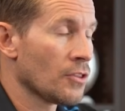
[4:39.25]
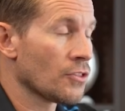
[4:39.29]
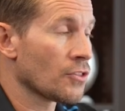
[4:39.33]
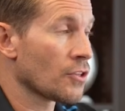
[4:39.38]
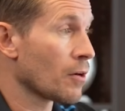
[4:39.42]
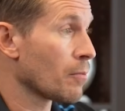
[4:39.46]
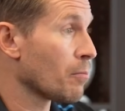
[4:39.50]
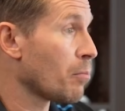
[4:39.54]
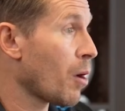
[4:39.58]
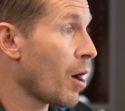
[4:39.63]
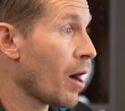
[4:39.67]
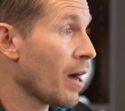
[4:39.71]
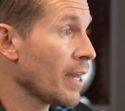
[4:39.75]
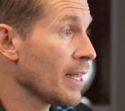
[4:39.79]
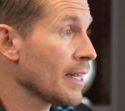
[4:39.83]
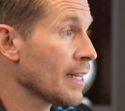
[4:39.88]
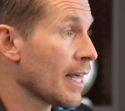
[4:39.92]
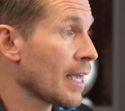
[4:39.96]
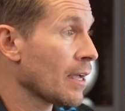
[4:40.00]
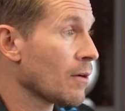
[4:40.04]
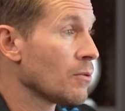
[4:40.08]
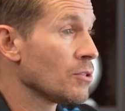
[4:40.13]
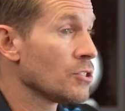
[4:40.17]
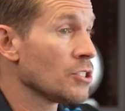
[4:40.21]
Their body
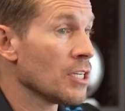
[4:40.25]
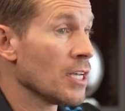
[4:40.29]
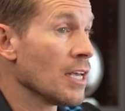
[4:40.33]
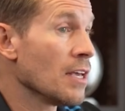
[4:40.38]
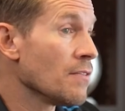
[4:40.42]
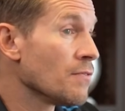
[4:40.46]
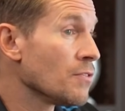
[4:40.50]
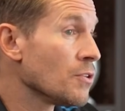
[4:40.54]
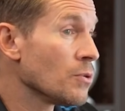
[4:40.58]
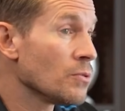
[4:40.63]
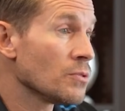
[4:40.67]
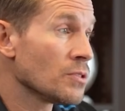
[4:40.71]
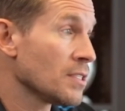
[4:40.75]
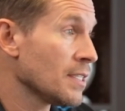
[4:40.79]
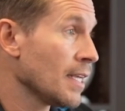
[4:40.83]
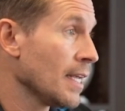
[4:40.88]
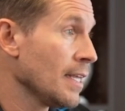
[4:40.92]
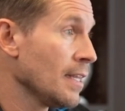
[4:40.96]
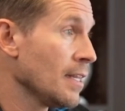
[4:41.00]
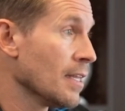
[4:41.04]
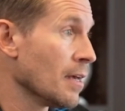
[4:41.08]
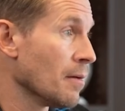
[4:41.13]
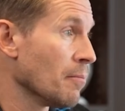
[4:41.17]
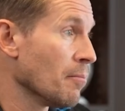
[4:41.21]
language, if you
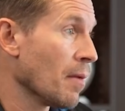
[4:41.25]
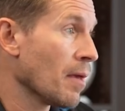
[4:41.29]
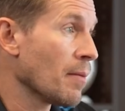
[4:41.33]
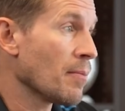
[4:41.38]
see them,